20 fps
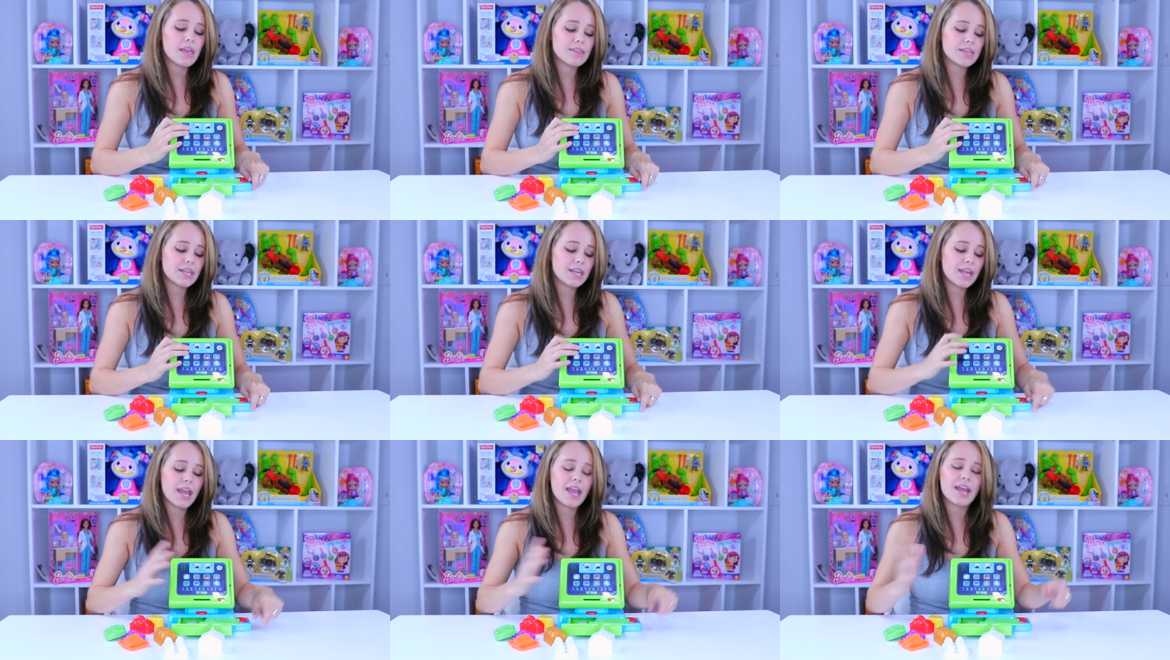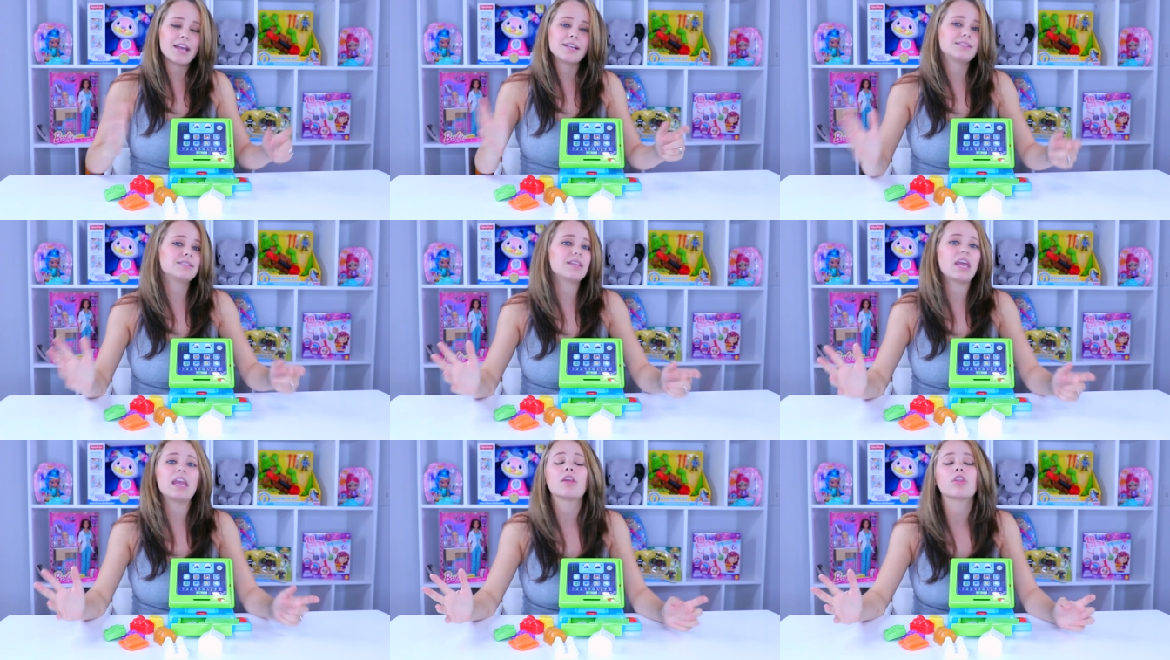And then it
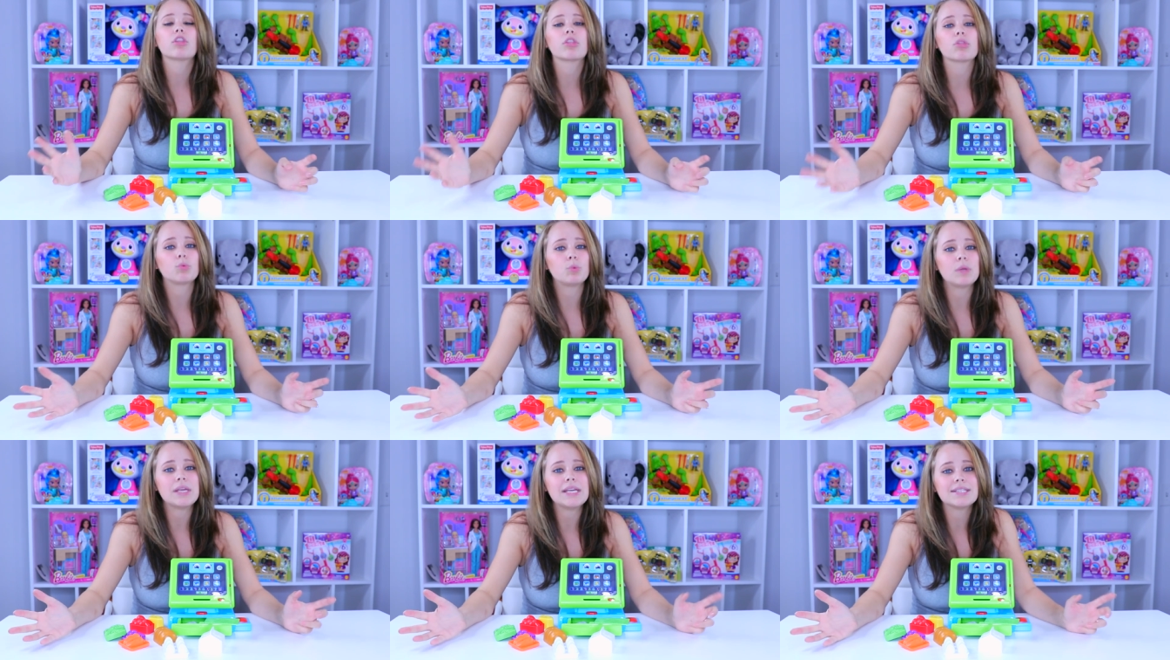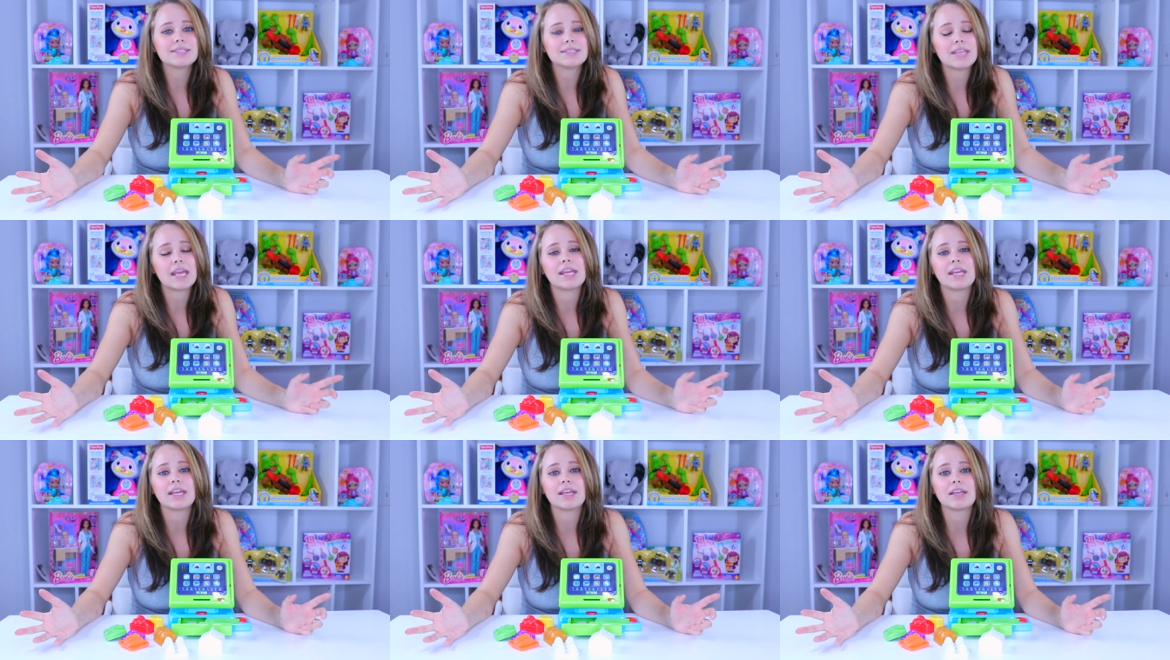has like three
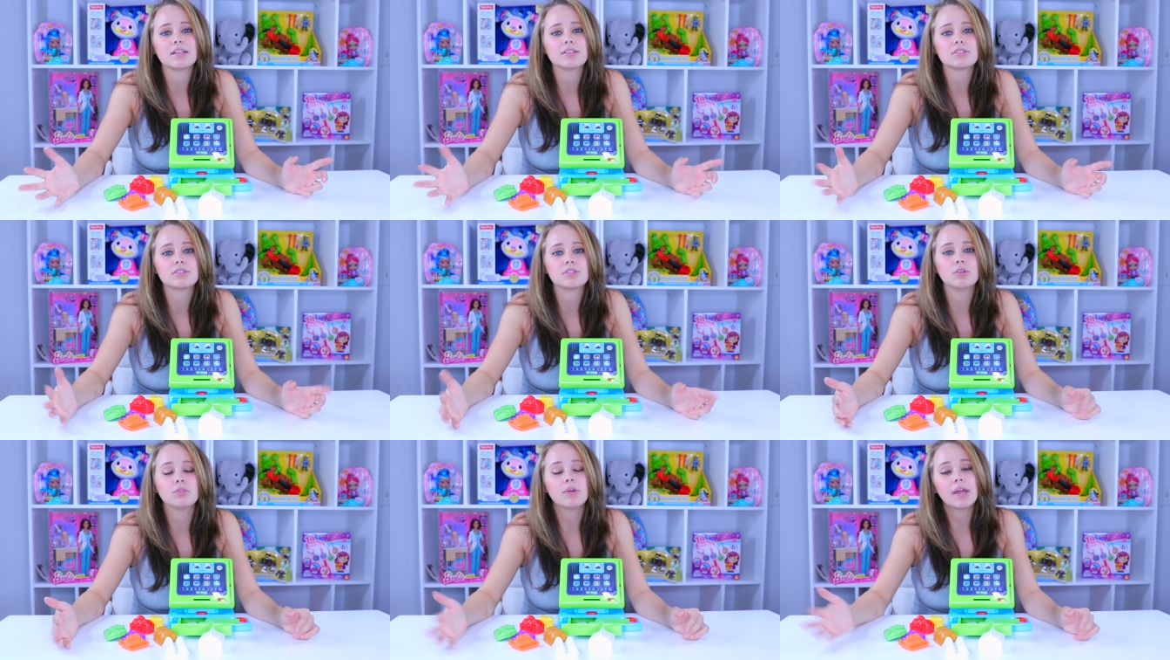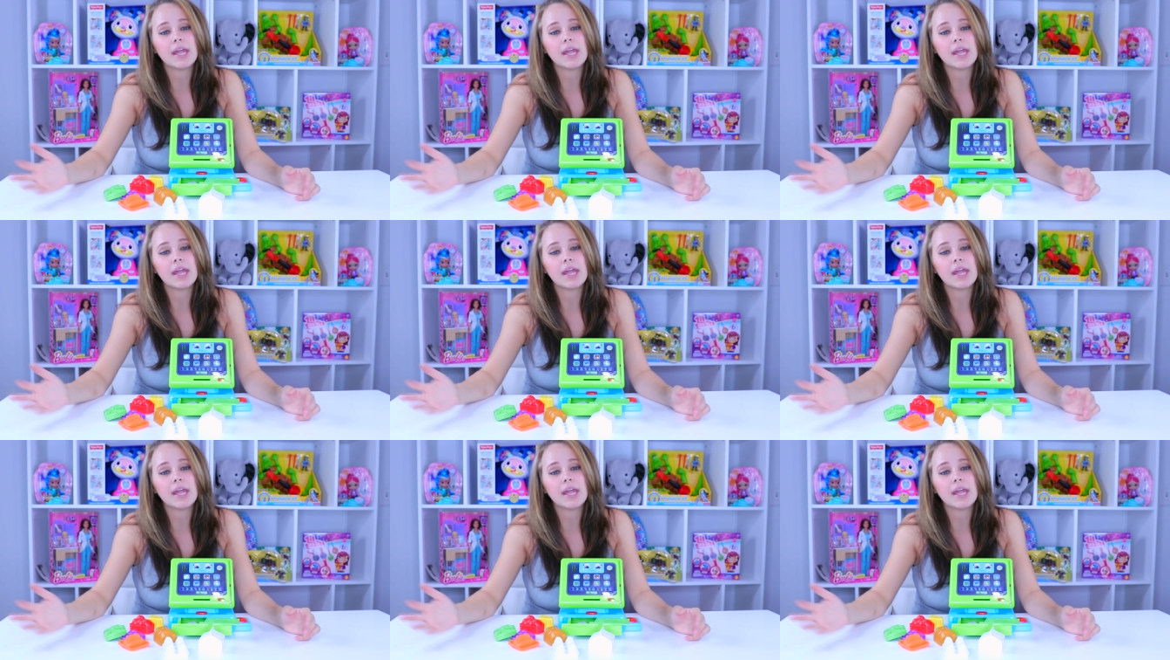sayings.